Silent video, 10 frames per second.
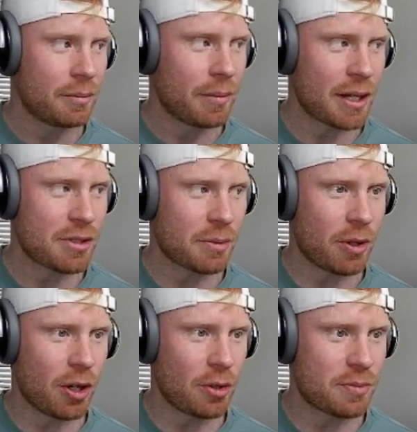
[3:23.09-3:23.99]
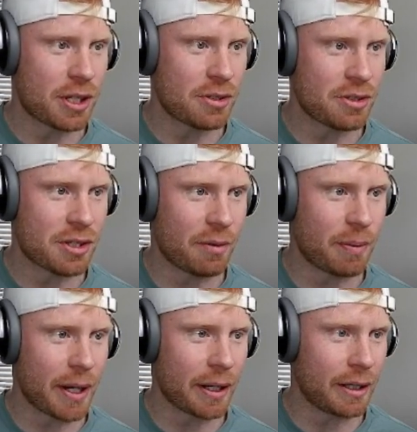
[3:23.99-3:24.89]
Patrick Mahomes, get yourself
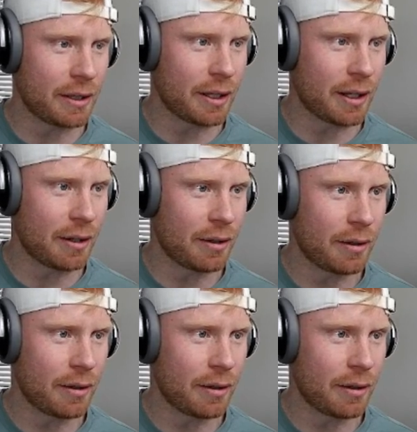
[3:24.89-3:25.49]
back in there.